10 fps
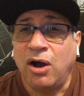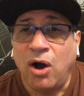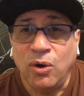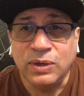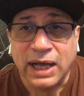
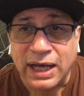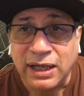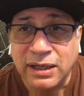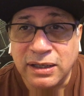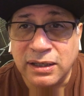
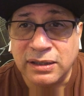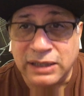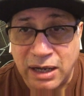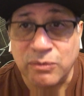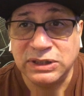Olga,
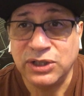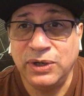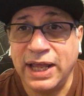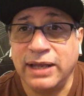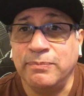that was her
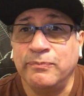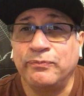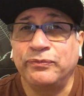name.